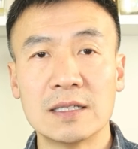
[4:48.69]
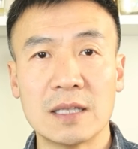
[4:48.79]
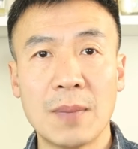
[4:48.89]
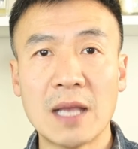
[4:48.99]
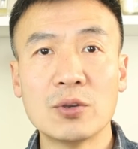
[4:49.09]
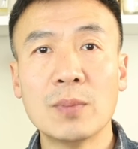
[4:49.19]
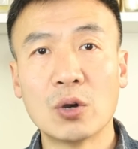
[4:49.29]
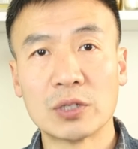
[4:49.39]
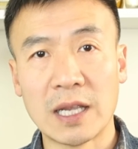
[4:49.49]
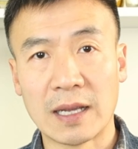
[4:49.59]
The manual
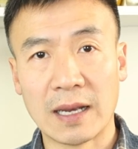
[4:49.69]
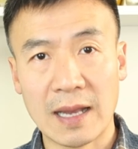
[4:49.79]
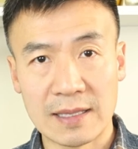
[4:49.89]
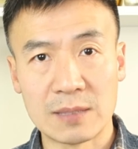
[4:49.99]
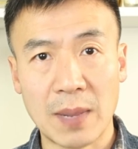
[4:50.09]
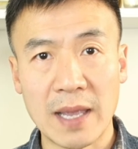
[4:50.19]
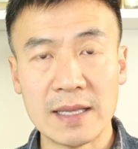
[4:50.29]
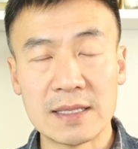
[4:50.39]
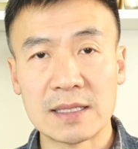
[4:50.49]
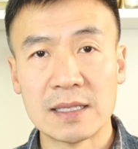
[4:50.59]
mode takes less
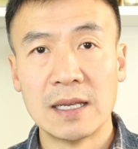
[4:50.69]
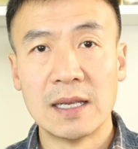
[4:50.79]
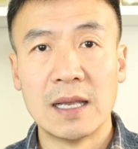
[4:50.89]
space